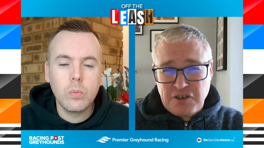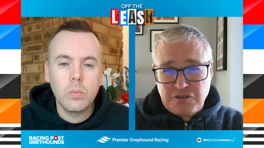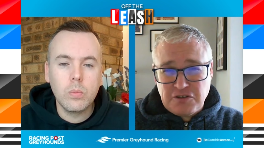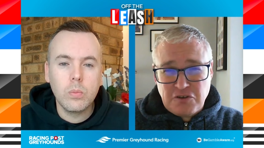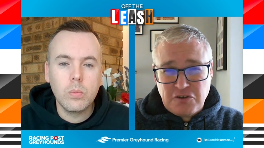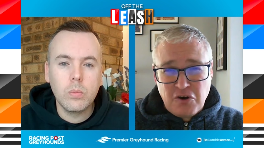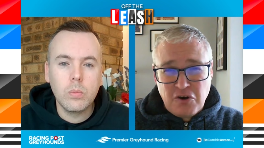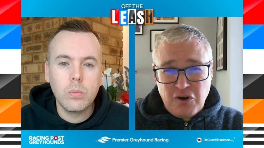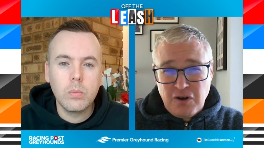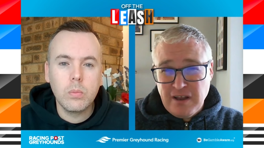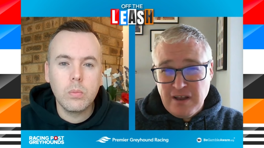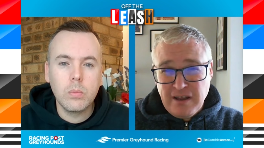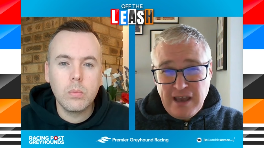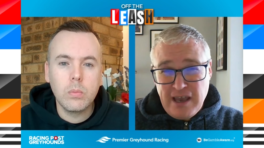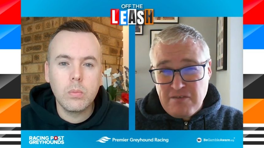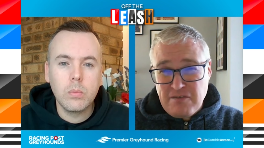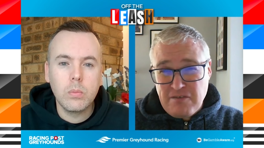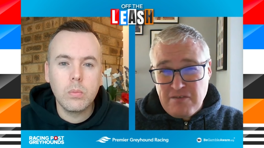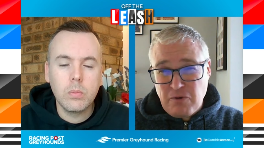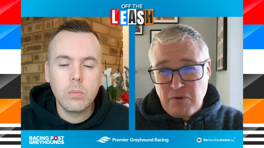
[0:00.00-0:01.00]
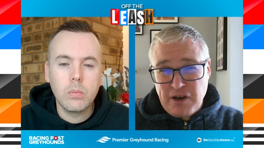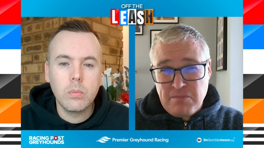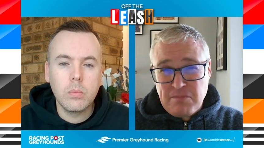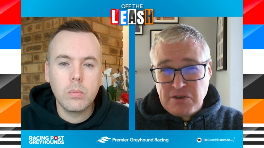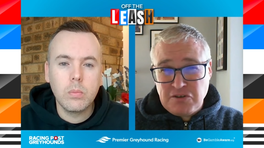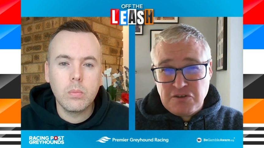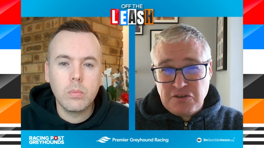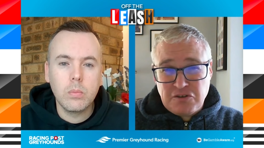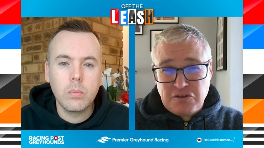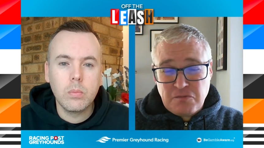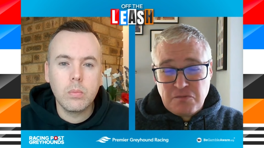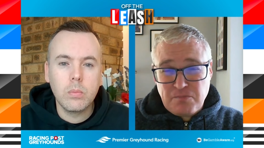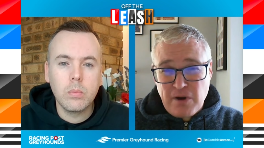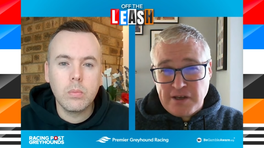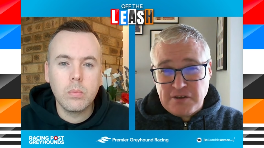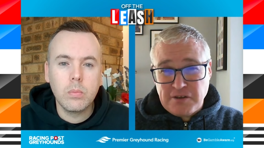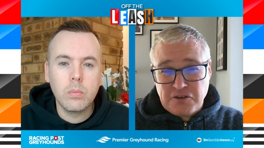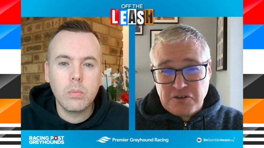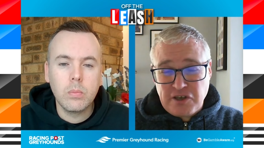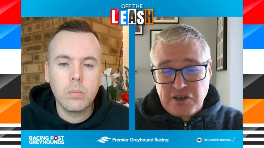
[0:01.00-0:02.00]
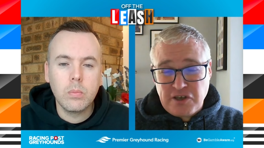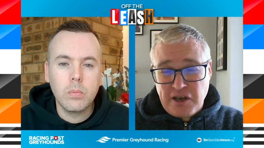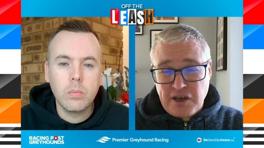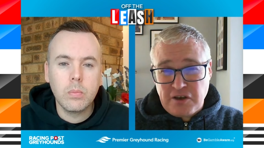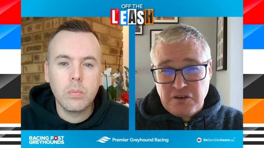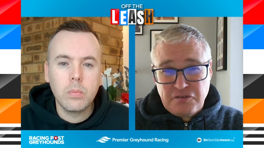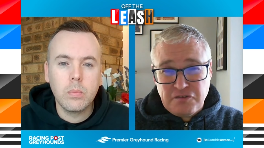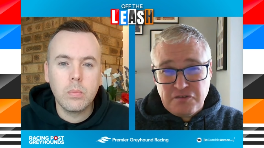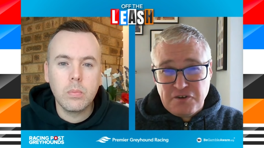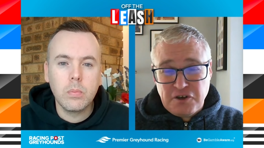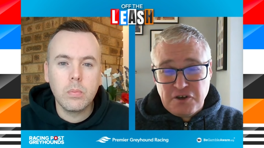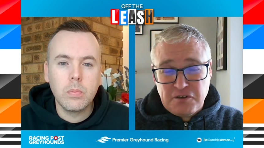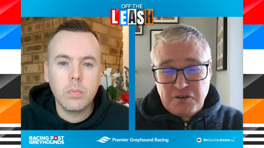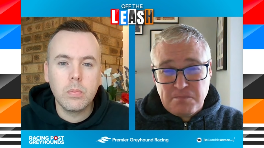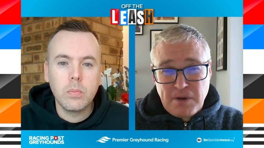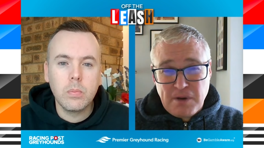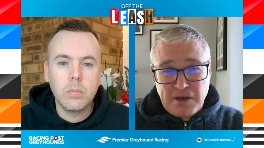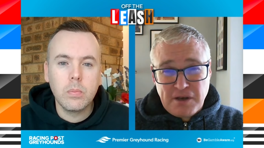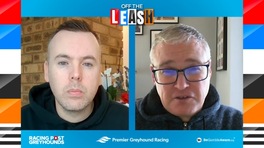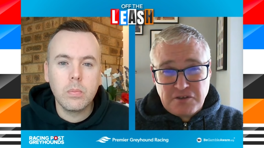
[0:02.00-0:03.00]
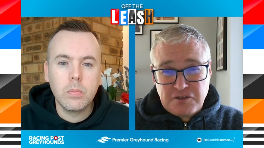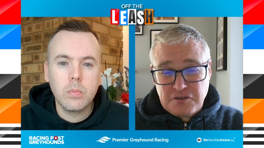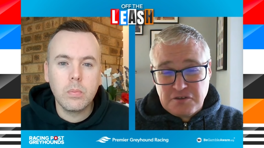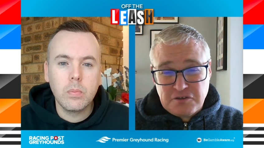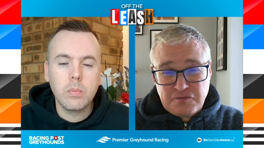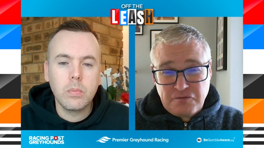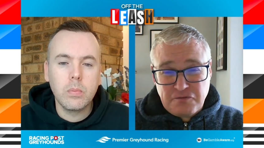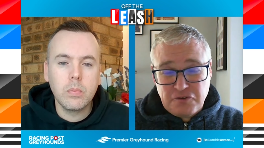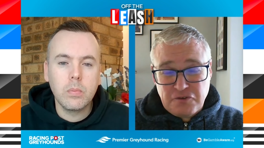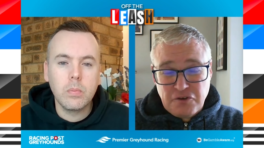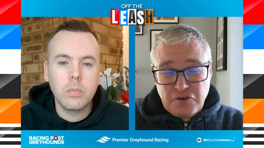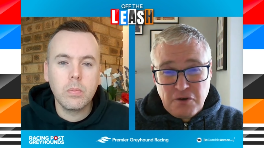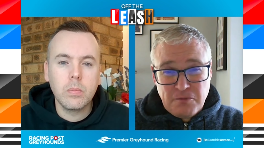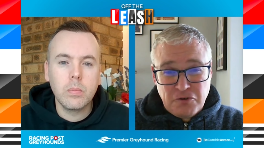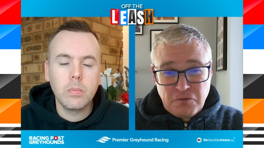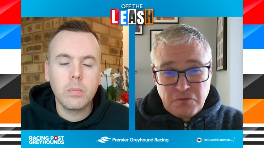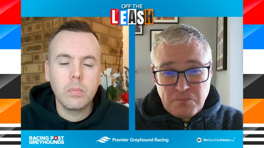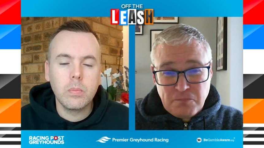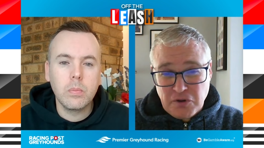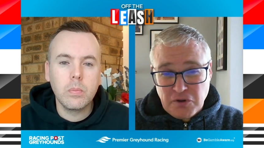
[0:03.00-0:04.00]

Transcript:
Speaker 1: that he's got, even when he misses the break, the 2nd or 3rd pace is phenomenal.